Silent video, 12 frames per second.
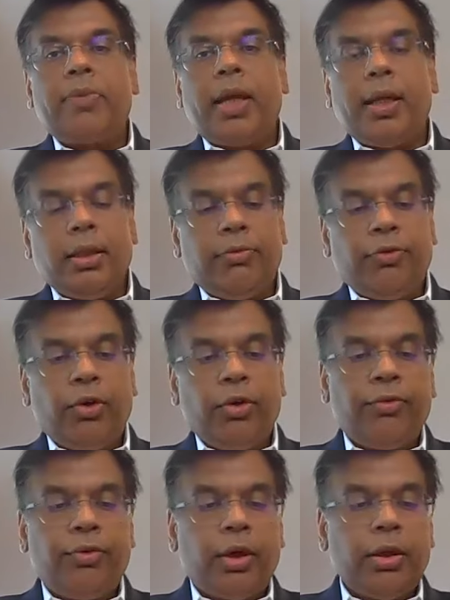at the
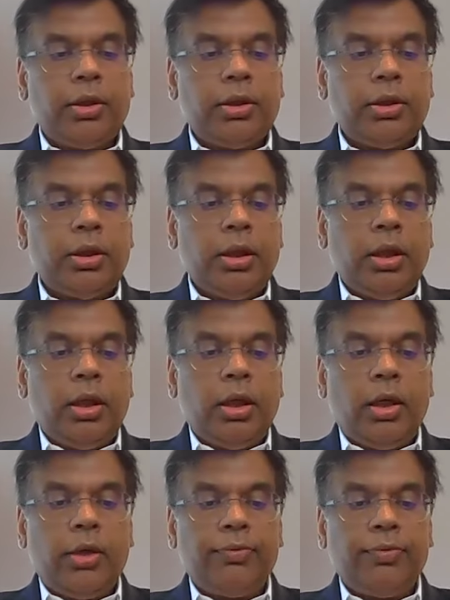forefront
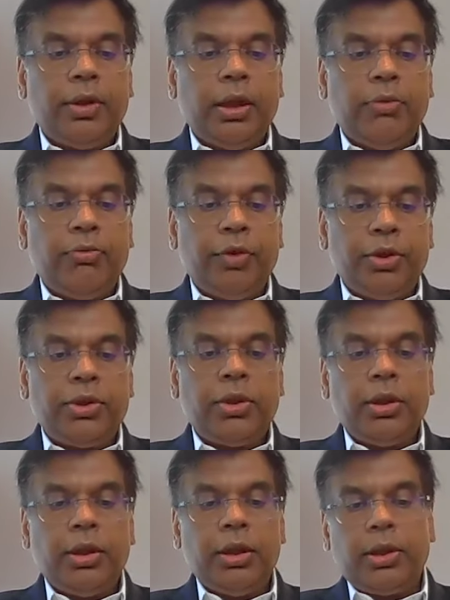of the
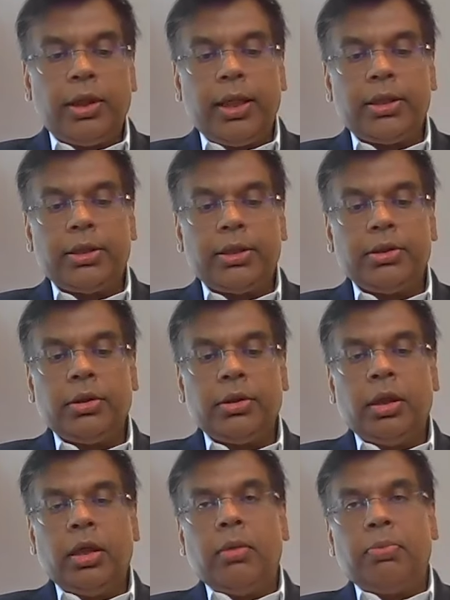future
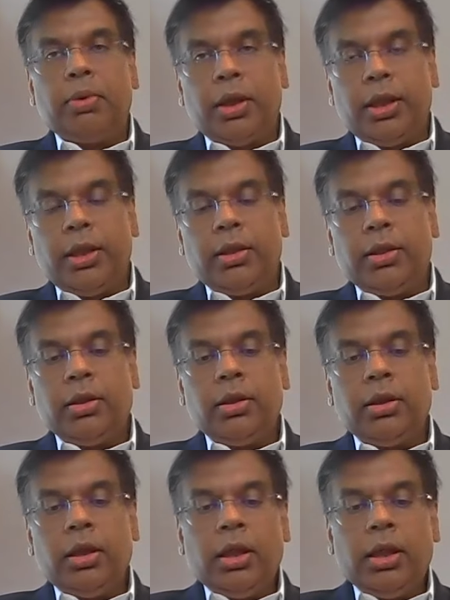international
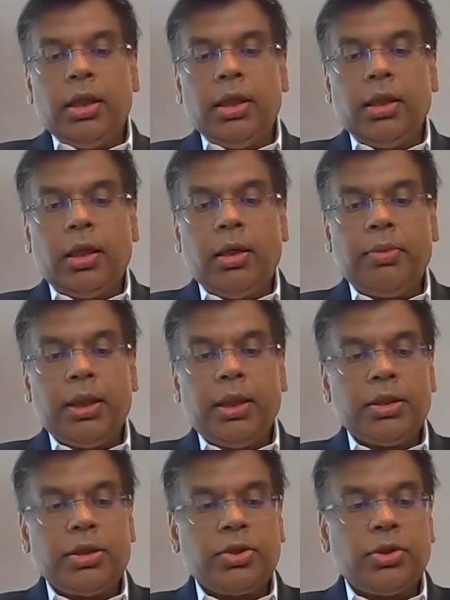political, economic,
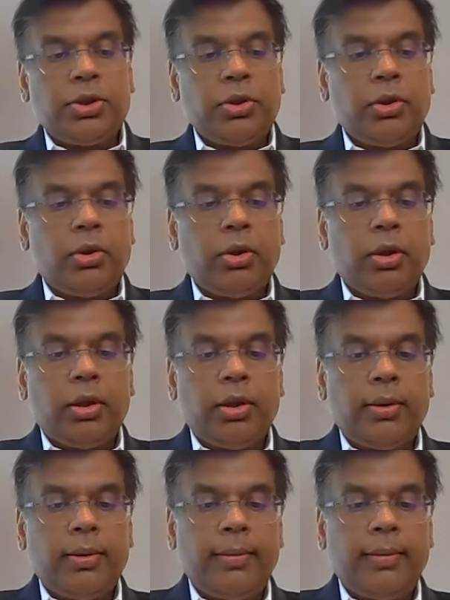and social order.